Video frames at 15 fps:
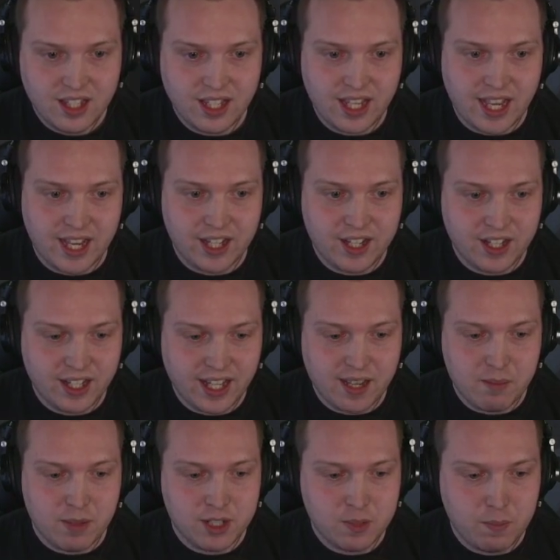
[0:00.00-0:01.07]
Yeah, you couldn't
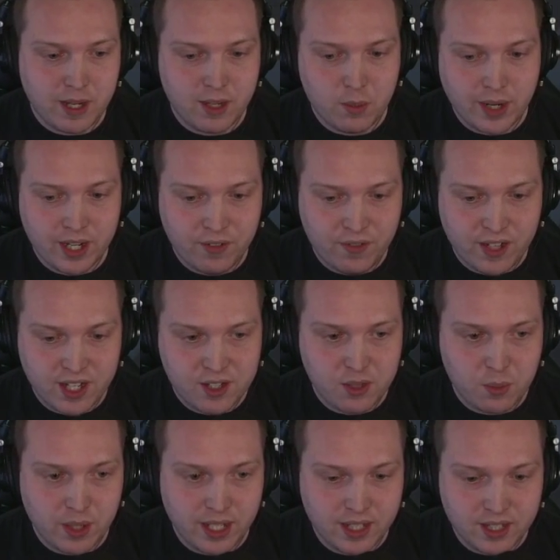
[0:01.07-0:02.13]
get much better way to finish
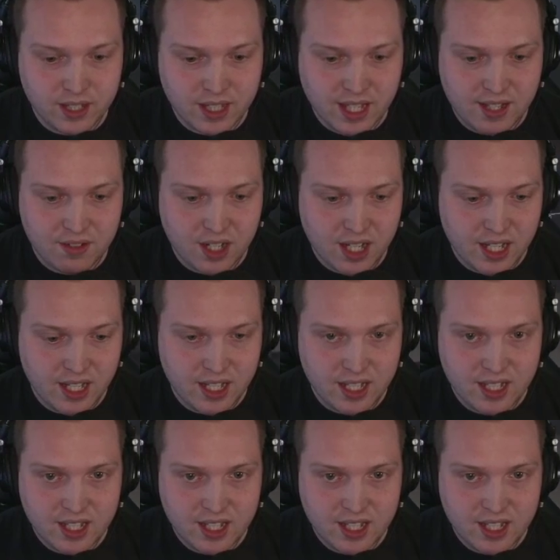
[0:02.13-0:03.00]
the week than that, right?